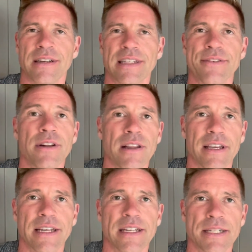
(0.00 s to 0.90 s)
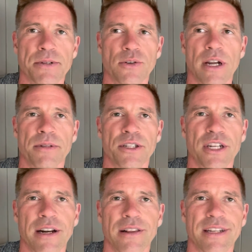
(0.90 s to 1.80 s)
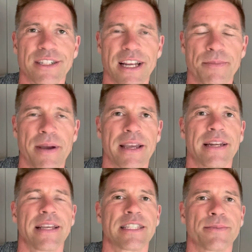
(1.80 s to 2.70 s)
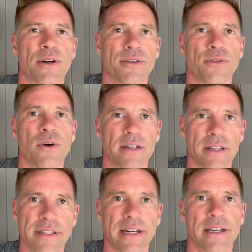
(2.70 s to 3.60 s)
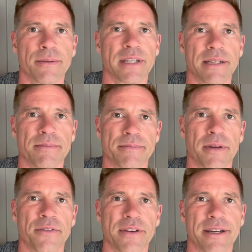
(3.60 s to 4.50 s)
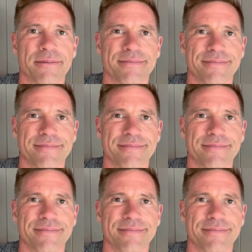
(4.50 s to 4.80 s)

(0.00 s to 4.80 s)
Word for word: Give it a like, subscribe to the channel, and check back in again tomorrow for another daily update. Bye for now.